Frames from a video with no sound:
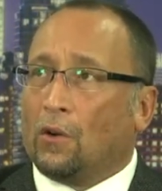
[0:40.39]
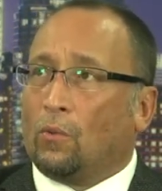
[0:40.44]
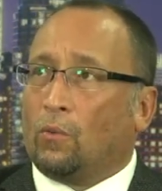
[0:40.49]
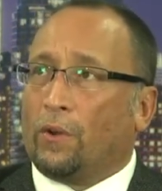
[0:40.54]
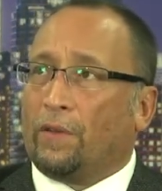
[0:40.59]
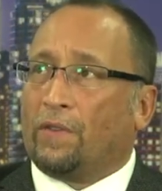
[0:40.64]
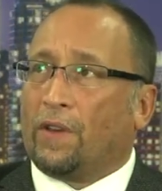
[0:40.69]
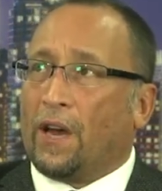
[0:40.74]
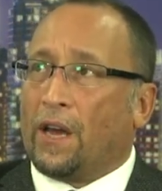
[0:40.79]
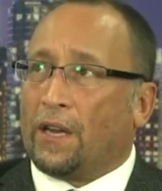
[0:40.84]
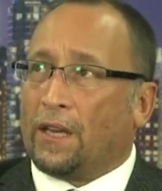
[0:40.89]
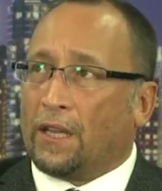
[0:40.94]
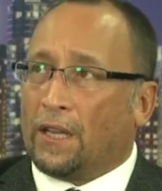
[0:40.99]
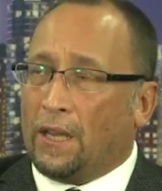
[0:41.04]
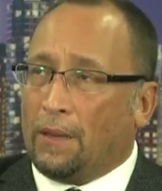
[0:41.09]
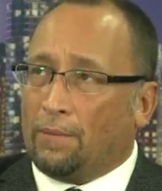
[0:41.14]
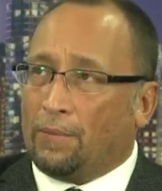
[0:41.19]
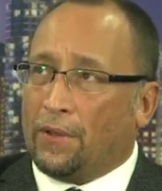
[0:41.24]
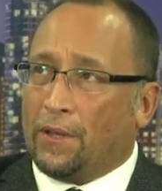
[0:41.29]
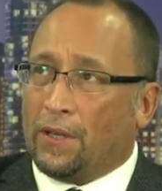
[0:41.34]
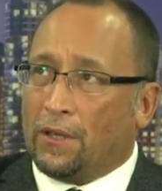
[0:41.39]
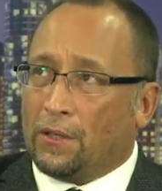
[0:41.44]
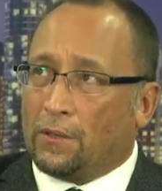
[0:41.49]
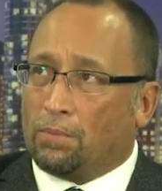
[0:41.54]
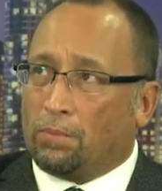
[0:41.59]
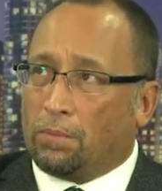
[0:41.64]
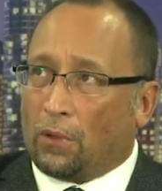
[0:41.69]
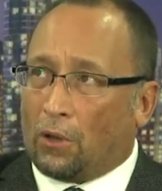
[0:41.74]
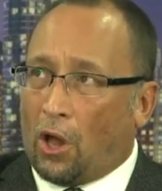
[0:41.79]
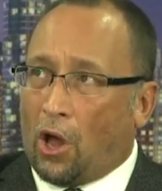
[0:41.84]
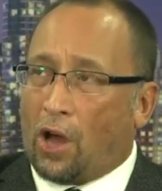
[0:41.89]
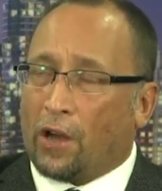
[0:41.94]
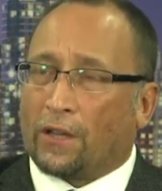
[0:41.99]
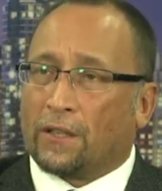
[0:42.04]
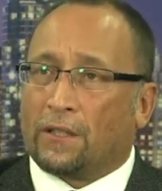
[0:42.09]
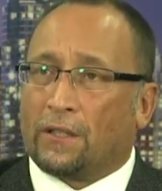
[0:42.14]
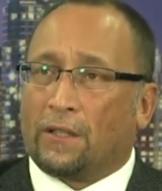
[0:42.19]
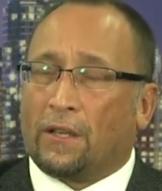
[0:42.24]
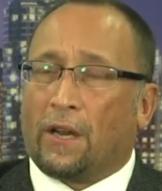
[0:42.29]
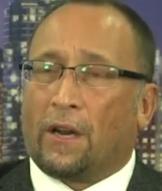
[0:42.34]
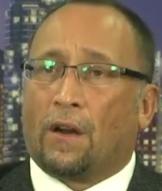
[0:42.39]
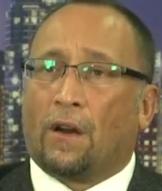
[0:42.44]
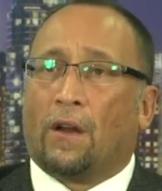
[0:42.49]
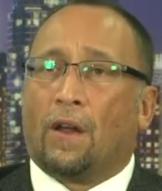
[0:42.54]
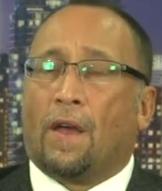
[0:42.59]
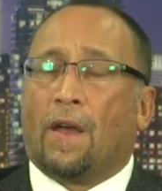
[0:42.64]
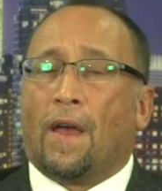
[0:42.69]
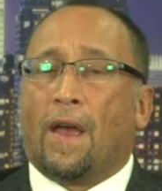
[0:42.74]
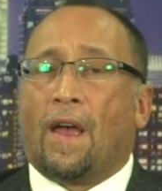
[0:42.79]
We've got to keep these blocks there.